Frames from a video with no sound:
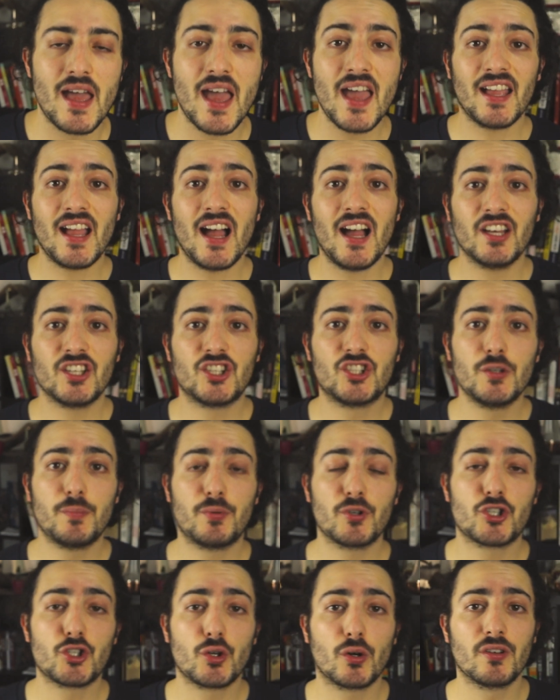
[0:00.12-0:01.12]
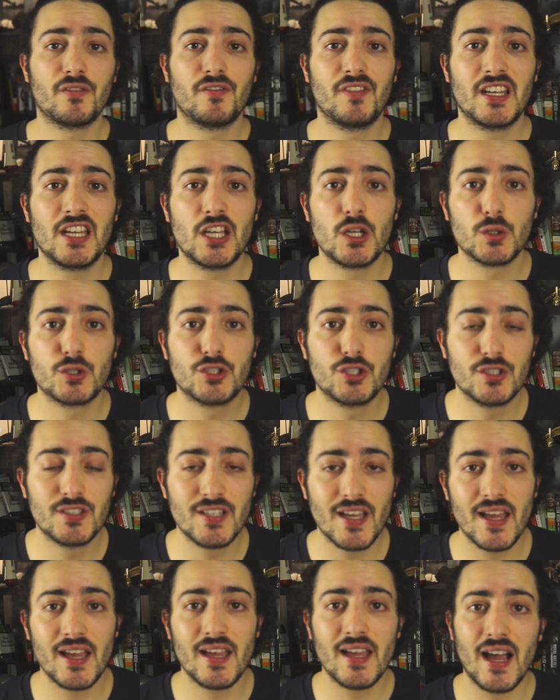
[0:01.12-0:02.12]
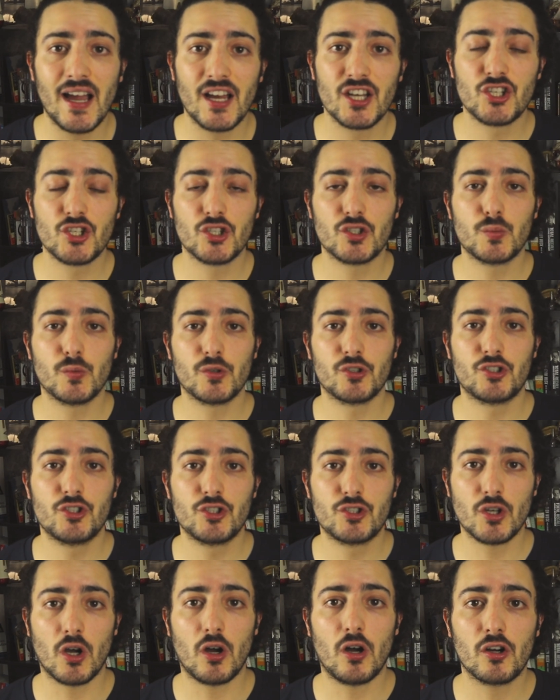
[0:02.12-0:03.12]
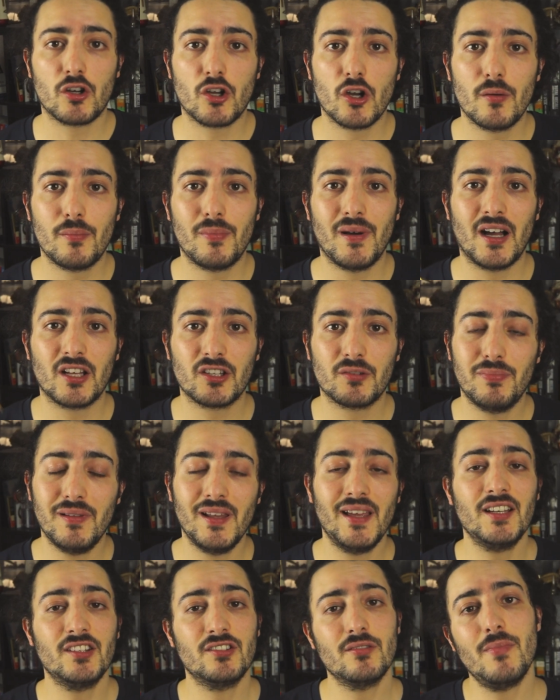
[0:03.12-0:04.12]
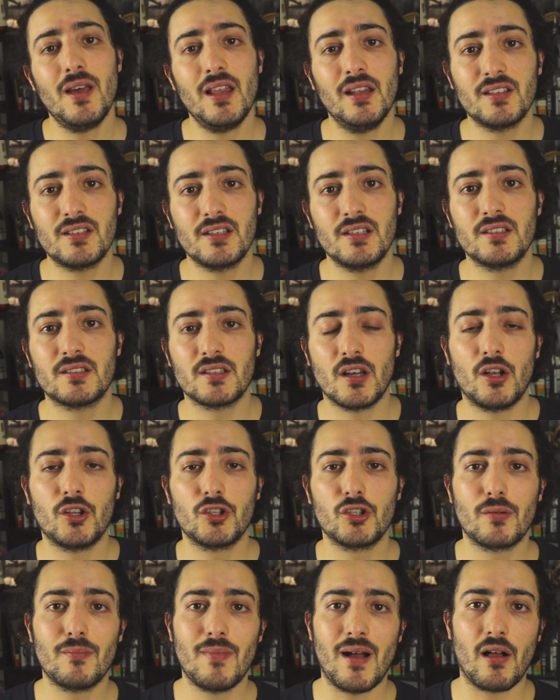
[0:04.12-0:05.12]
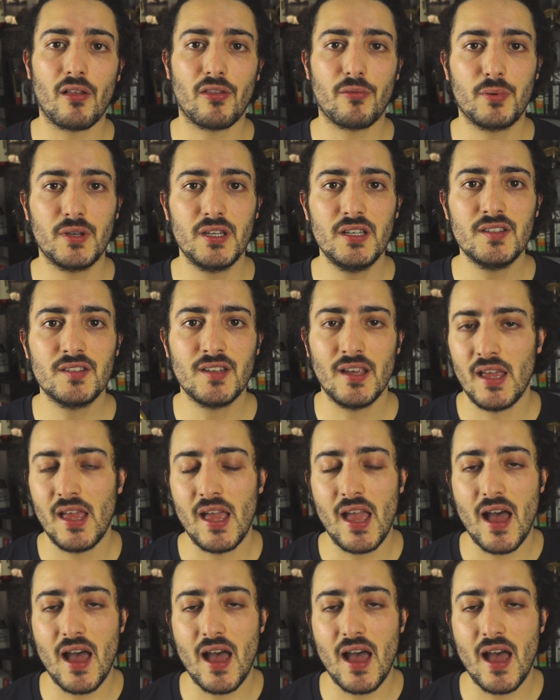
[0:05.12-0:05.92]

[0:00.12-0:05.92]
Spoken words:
Hey guys, super short video today. I just want to talk about playing some melodies on your mouthpiece.